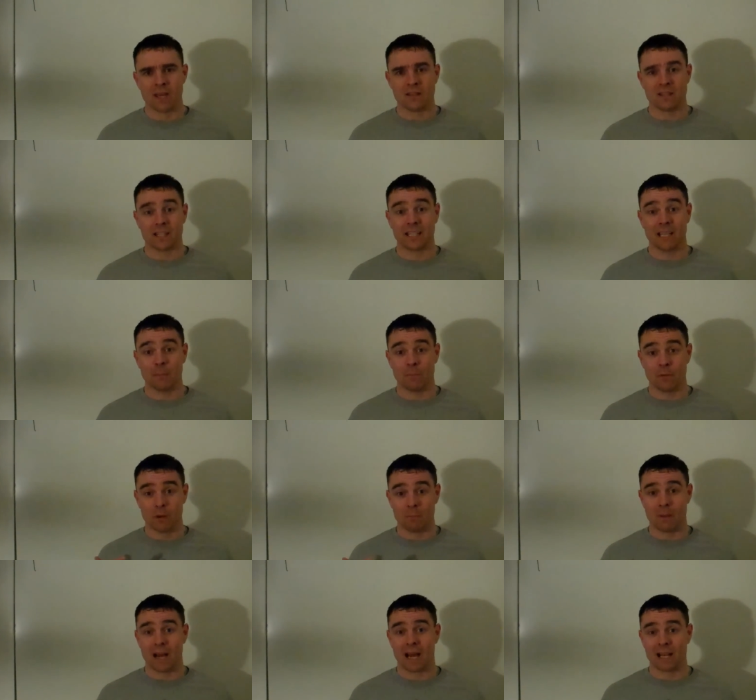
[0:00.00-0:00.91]
to keep their
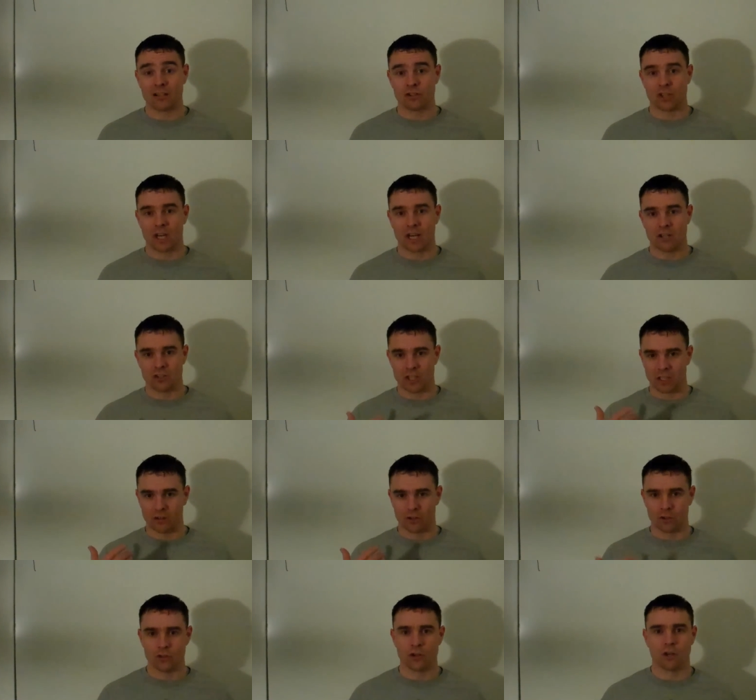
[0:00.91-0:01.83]
mind changing,
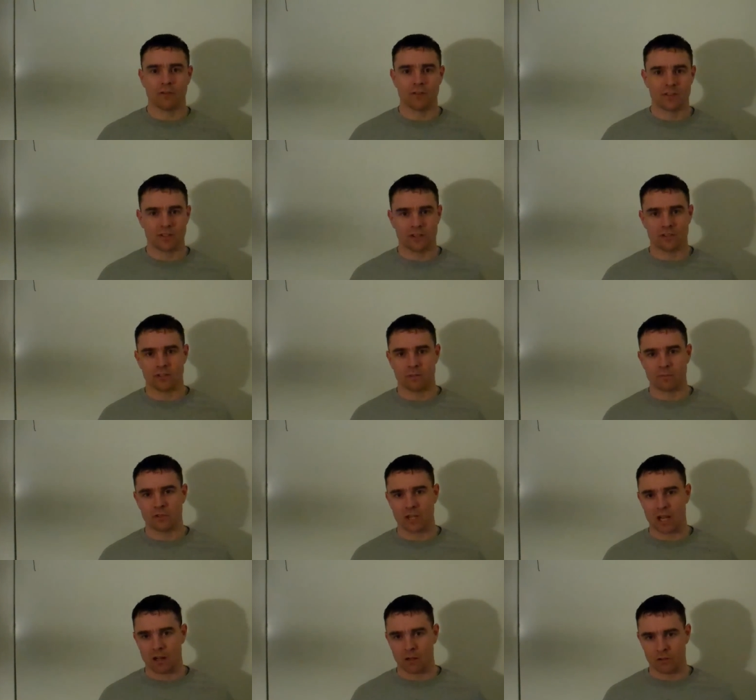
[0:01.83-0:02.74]
their nervous system
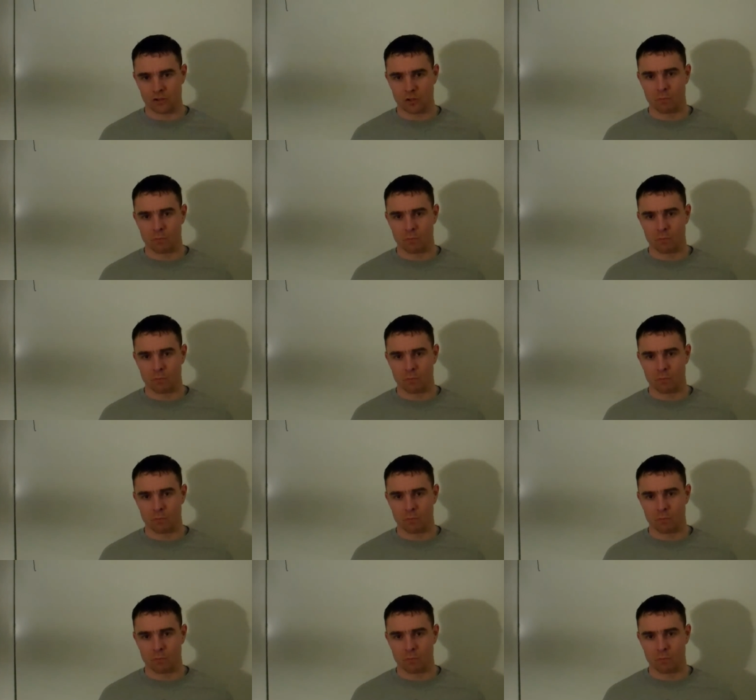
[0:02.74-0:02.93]
challenged,